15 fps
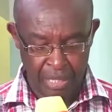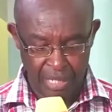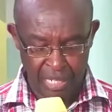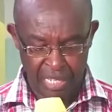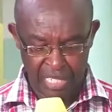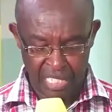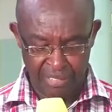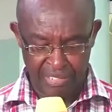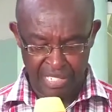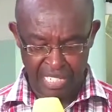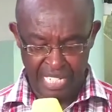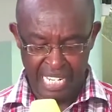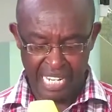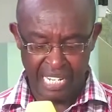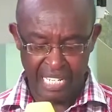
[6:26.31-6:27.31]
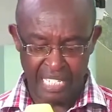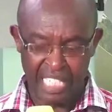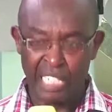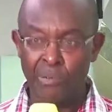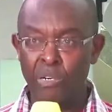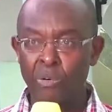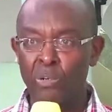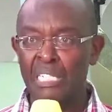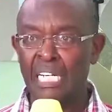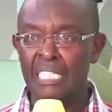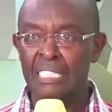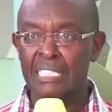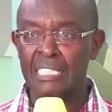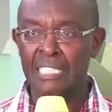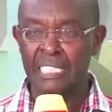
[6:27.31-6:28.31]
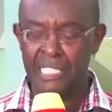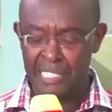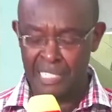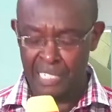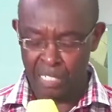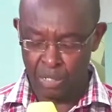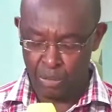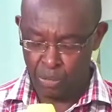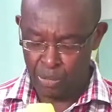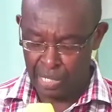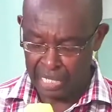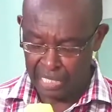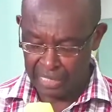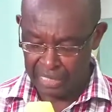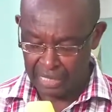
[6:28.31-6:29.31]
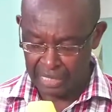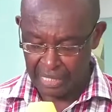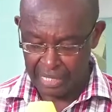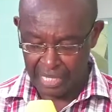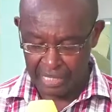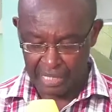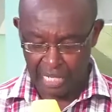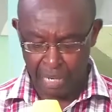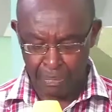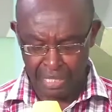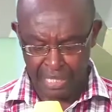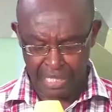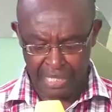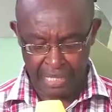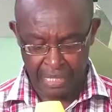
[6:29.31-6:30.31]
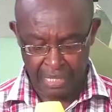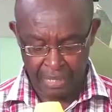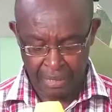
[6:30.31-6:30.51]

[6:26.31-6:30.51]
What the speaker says: And even here in our own country, Kenya, we can see that happening.